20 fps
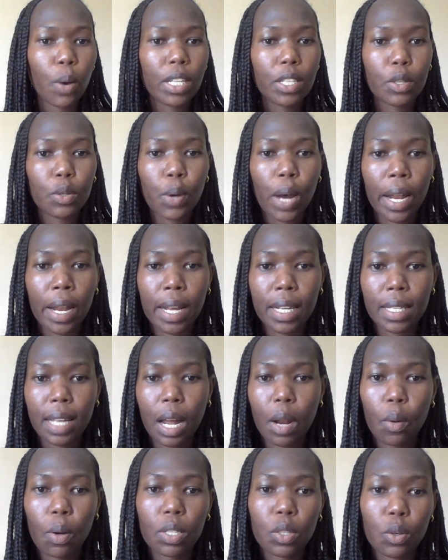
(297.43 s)
Once you
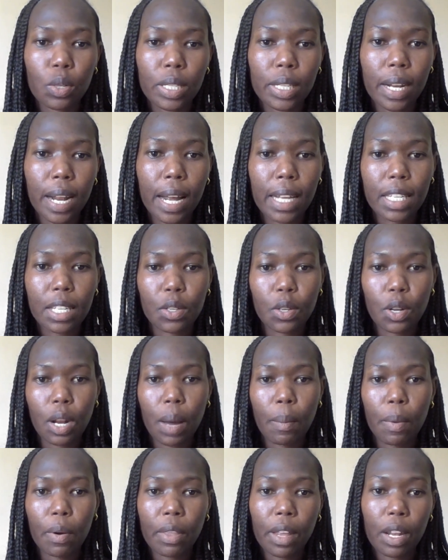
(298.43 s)
understand what containers is all
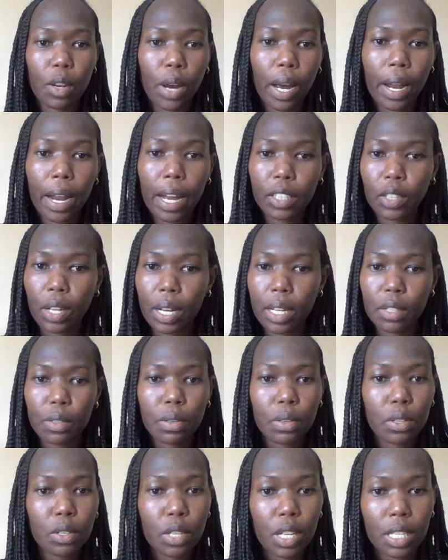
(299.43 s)
about, then you can actually
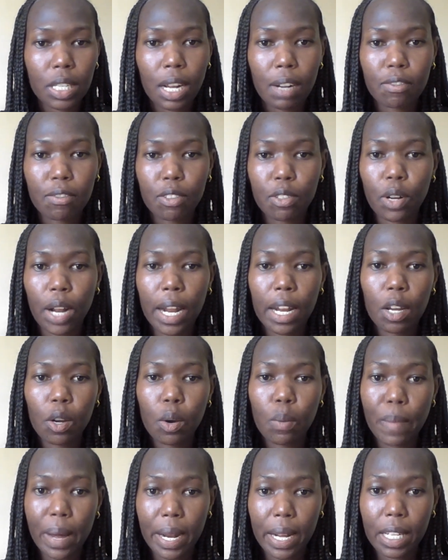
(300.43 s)
introduce yourself to learning
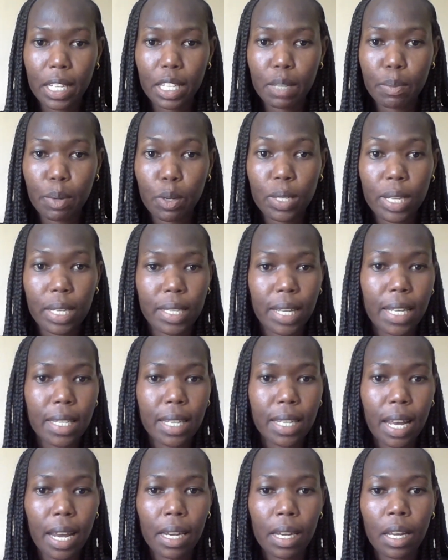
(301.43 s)
Kubernetes, because as I
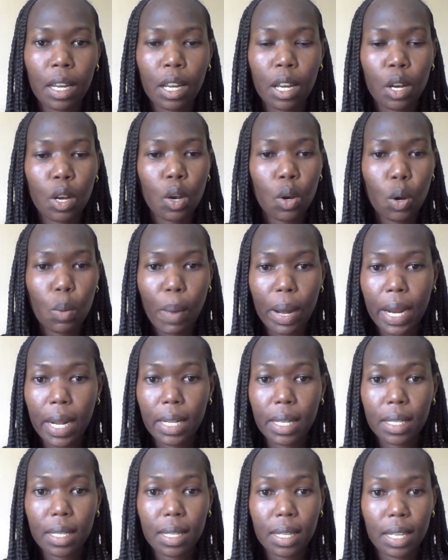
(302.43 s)
said,
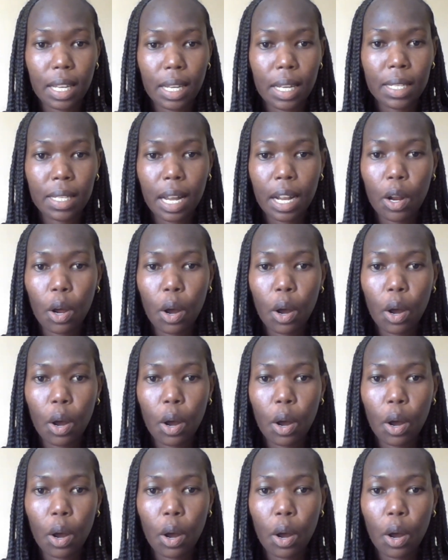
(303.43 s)
Kubernetes it's an